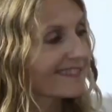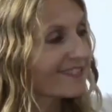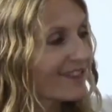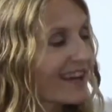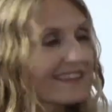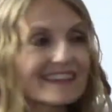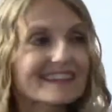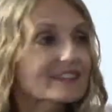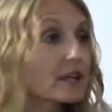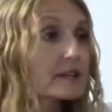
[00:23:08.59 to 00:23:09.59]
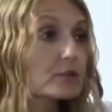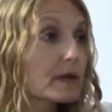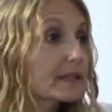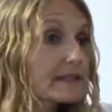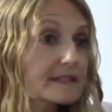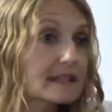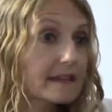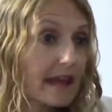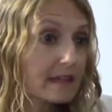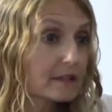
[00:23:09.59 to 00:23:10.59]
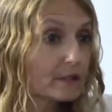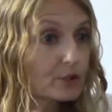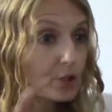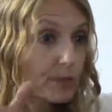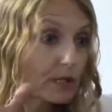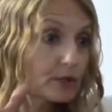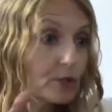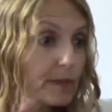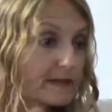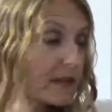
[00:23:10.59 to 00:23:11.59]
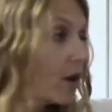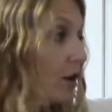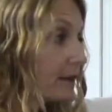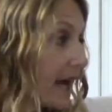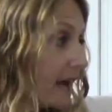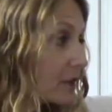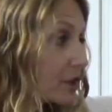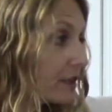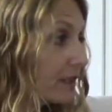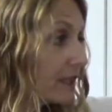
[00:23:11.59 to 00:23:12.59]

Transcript: That's great. I think it's great to see that doom and gloom as a call to action.